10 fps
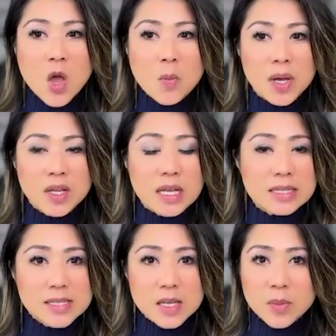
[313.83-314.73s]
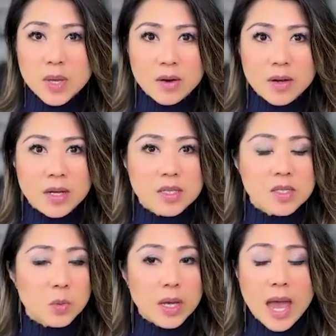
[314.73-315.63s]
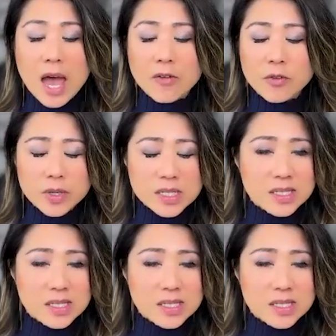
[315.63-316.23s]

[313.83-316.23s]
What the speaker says: But in some areas, we have already